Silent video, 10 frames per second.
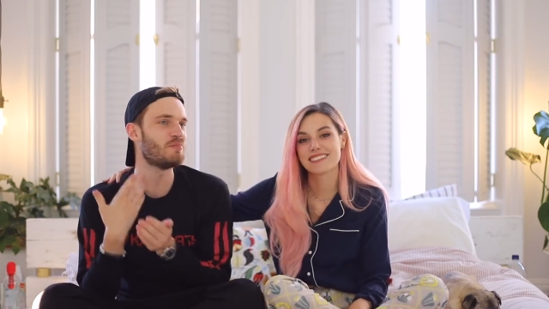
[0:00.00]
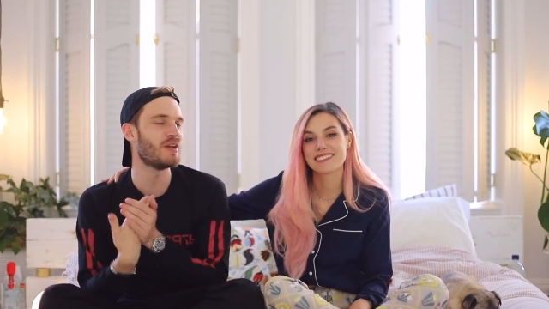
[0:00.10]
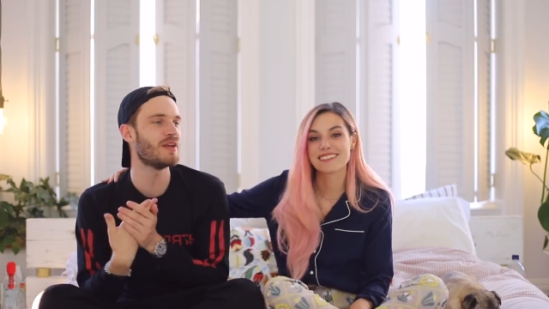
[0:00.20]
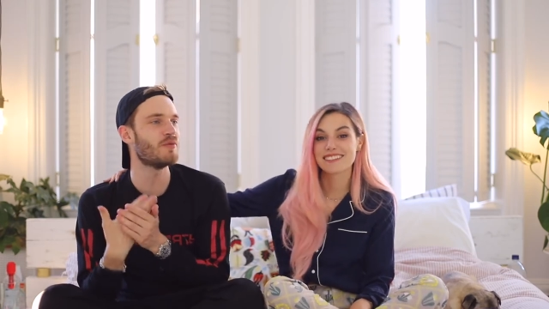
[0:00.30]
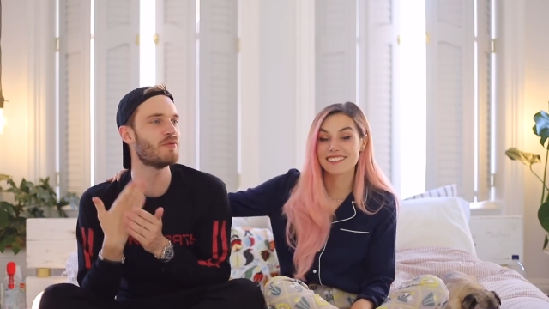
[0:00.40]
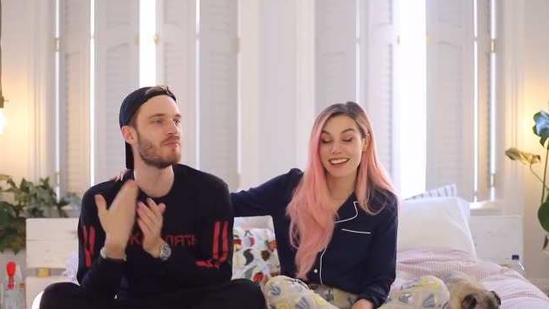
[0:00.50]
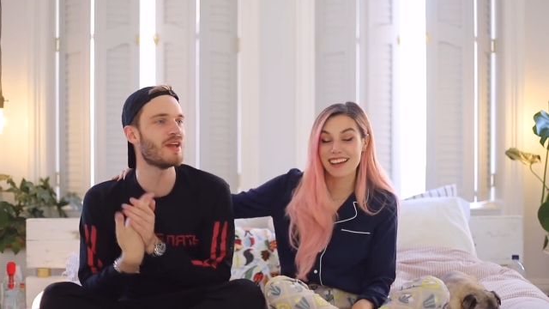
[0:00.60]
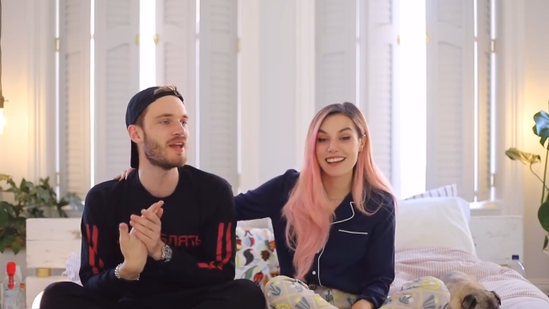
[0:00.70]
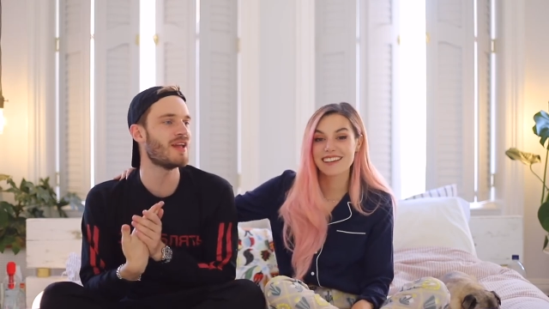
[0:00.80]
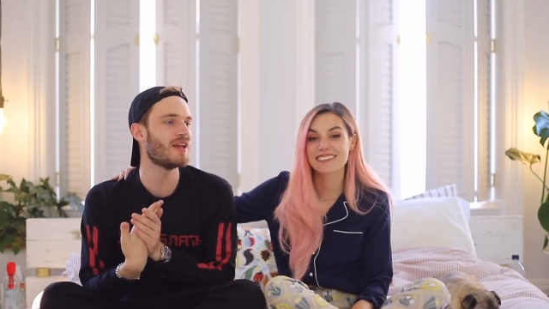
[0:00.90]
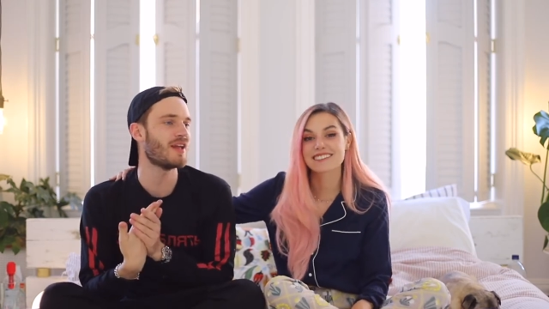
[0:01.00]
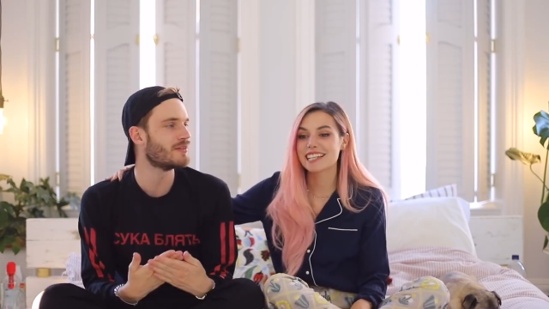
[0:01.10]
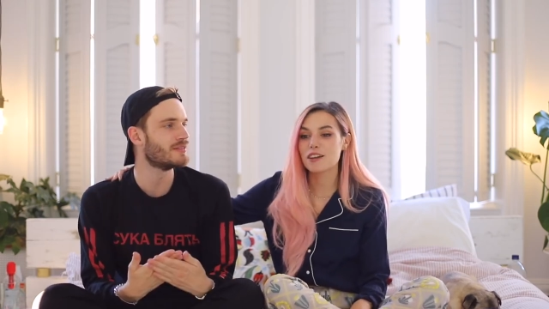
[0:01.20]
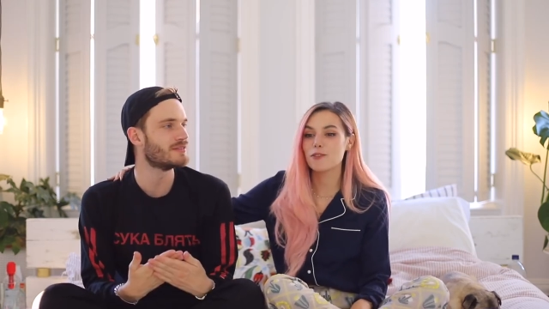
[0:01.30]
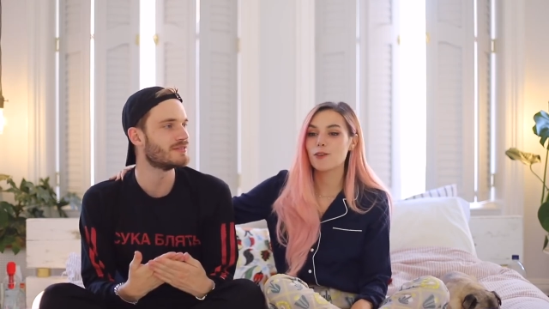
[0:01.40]
Speaker 1: to be with yeah. me.
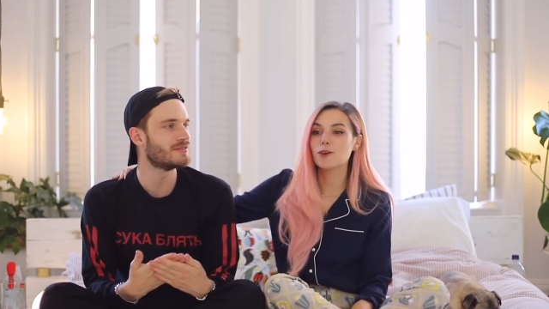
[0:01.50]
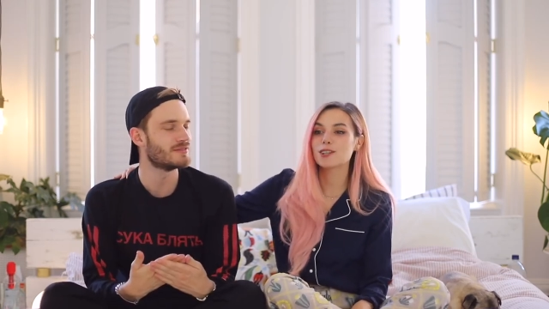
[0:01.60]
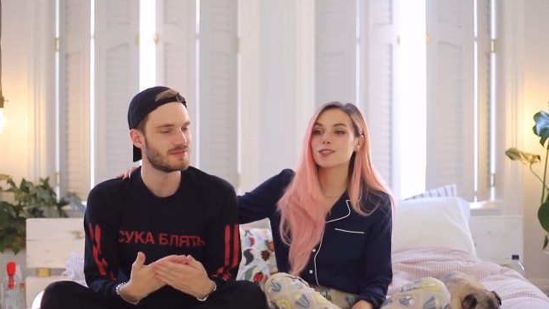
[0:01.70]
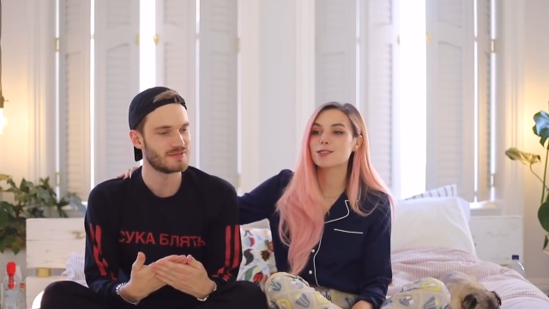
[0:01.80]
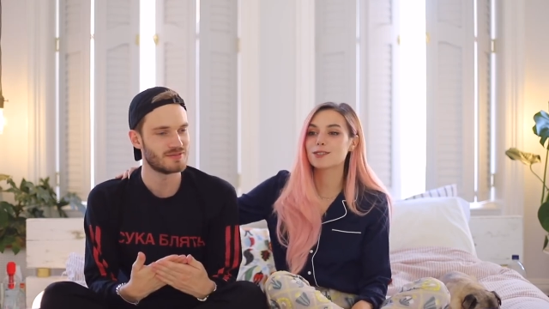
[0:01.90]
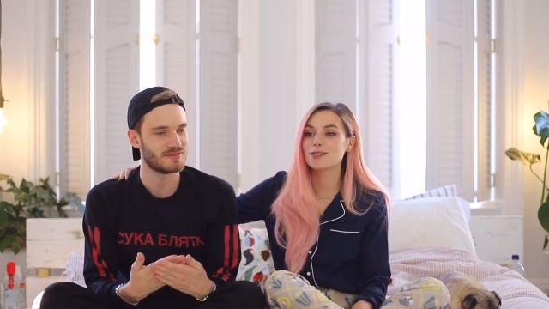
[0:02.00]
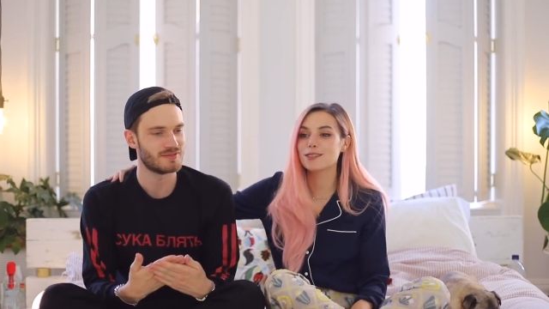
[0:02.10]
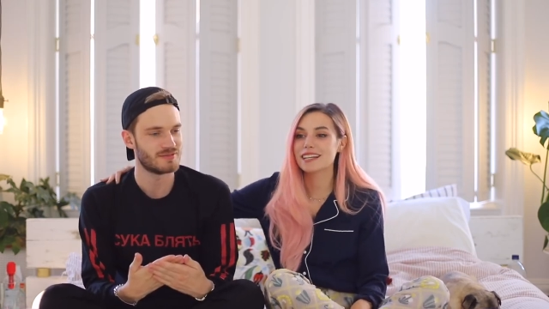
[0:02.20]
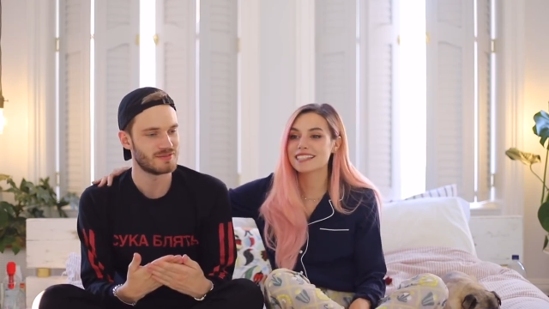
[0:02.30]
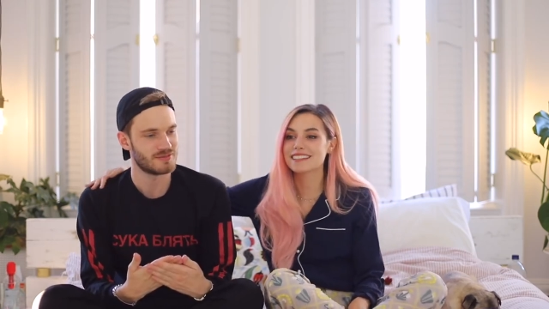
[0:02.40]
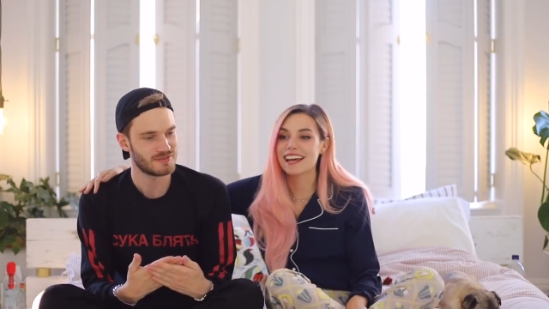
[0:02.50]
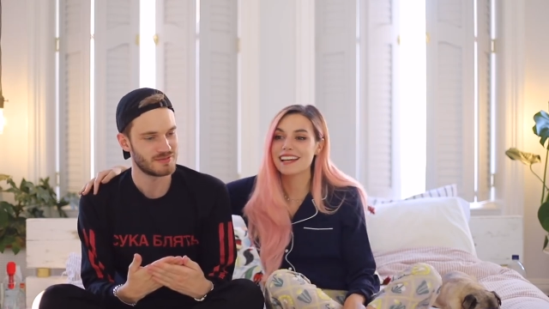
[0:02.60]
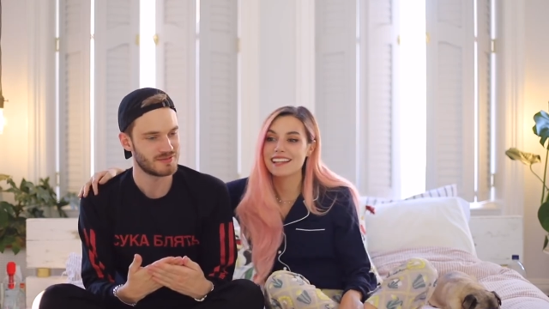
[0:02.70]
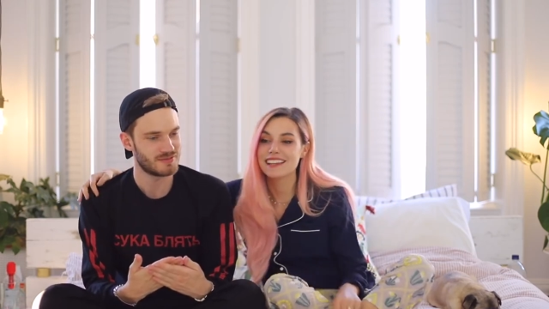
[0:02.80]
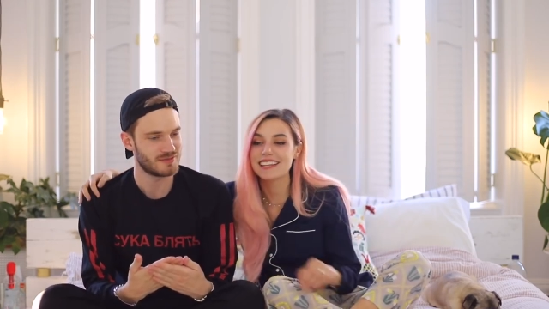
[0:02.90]
Because
Speaker 2: they force you to do
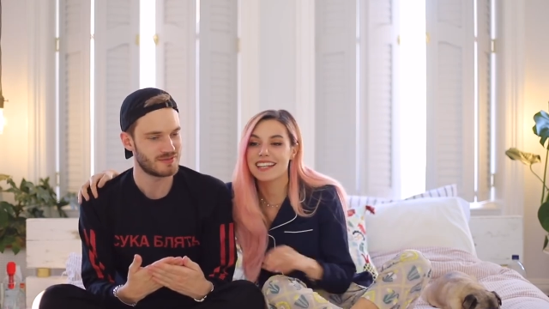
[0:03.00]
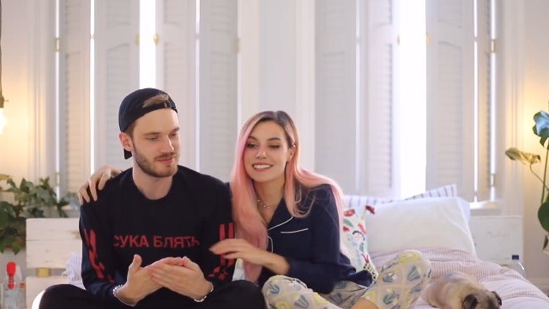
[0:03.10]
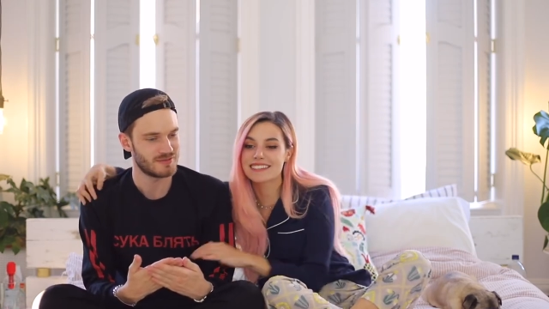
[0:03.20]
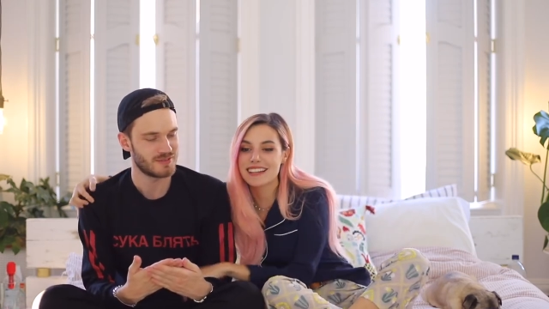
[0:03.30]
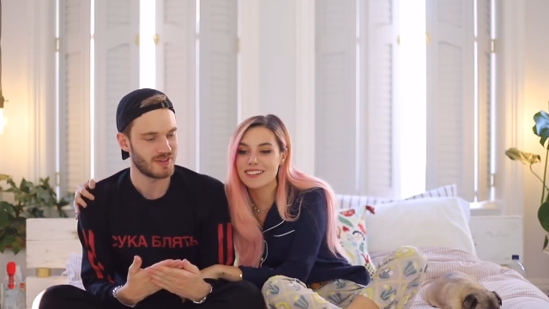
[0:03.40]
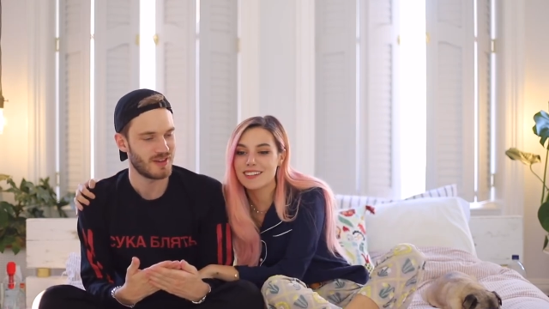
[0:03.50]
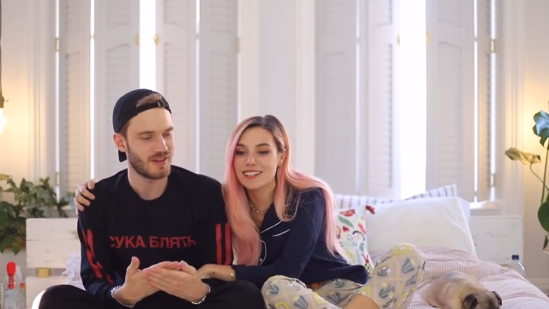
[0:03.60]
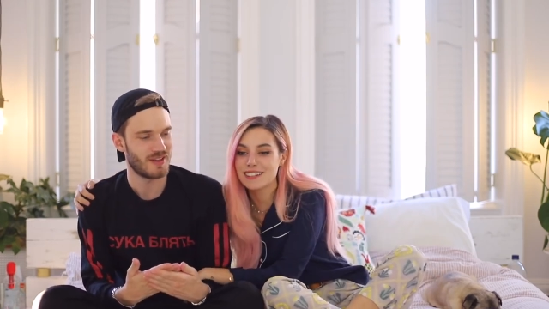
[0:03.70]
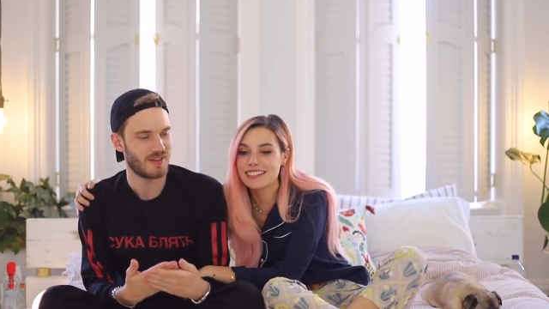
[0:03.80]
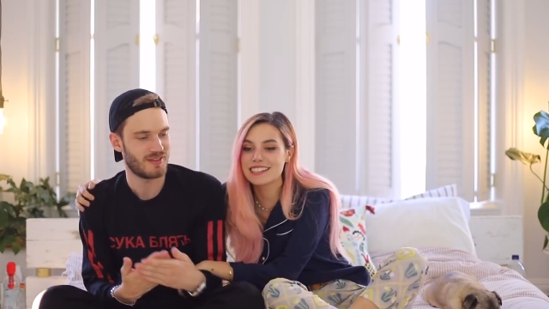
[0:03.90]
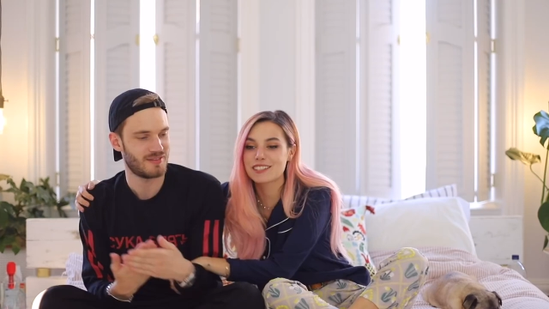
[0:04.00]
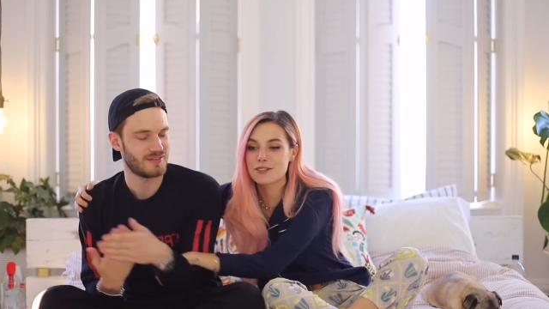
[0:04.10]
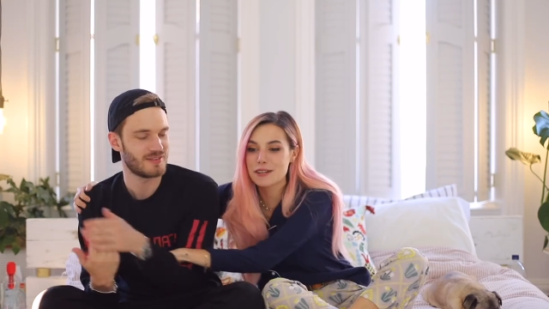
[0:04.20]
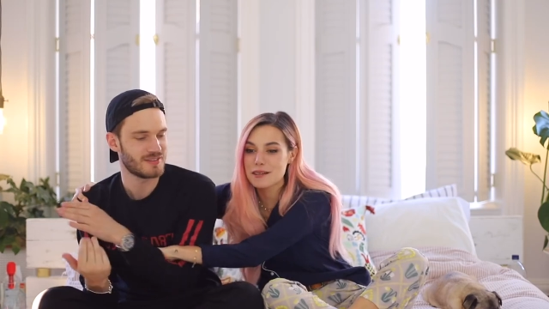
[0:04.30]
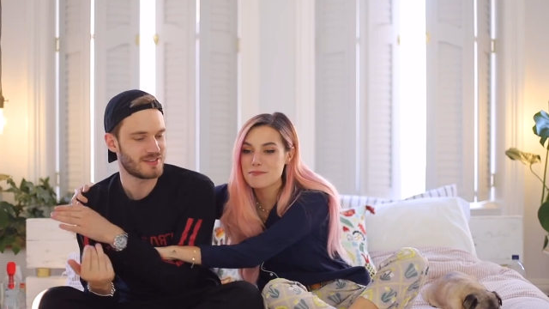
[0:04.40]
exciting things like going on this trip.